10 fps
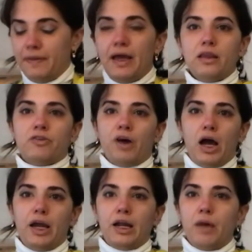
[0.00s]
that's
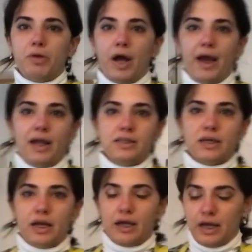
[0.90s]
fine. I'm not
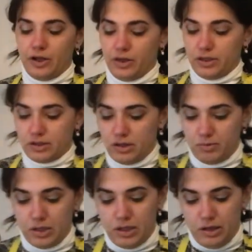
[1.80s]
anti-nihilism,
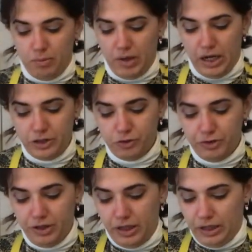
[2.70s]
but I do
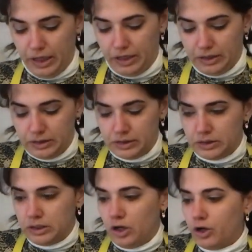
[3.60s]
feel that like,
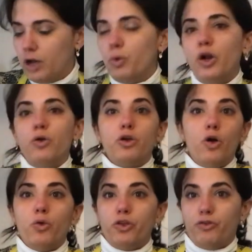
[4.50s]
okay, we don't know
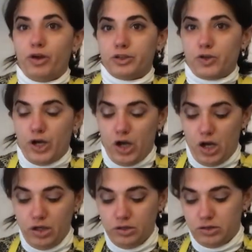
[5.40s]
what the fuck is going
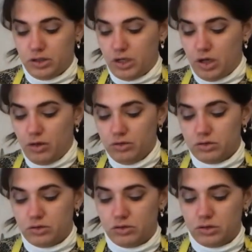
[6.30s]
on, you know,
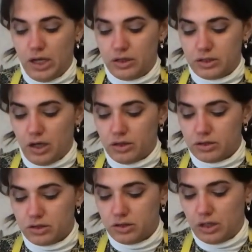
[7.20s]
and that sucks
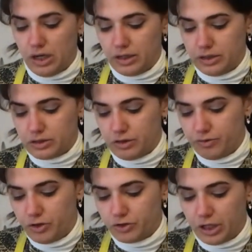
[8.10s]
and is
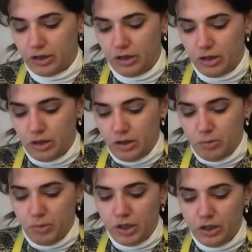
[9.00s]
confusing.
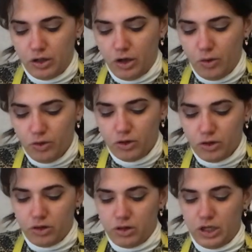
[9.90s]
But, you know, the
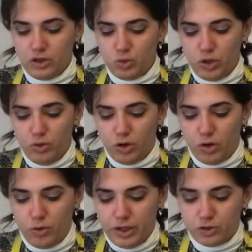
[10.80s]
things we do know
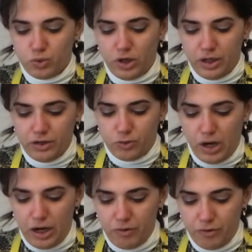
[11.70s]
is what is
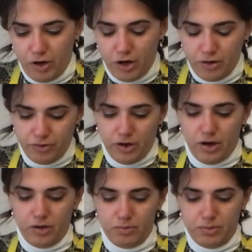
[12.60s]
right in front
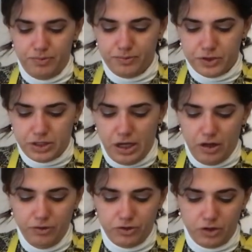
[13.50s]
of
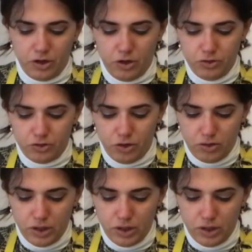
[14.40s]
ourselves, you know, so